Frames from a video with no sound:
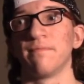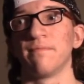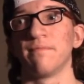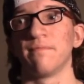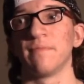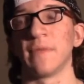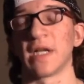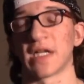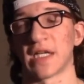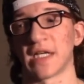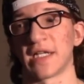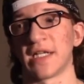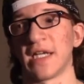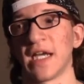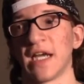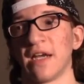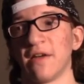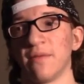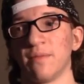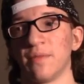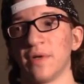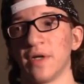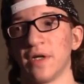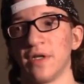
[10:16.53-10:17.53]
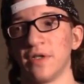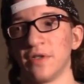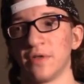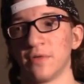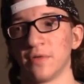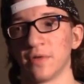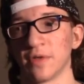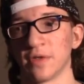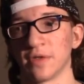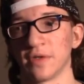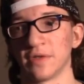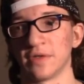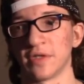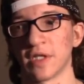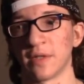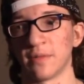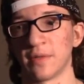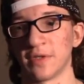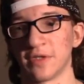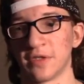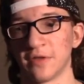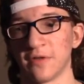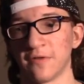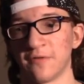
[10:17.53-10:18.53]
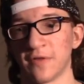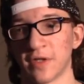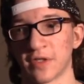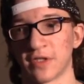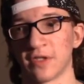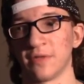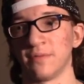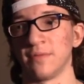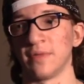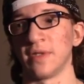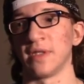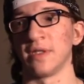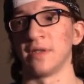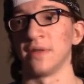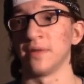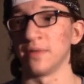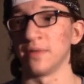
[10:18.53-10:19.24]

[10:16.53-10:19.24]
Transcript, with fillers: like I can't even put into words how much it affected me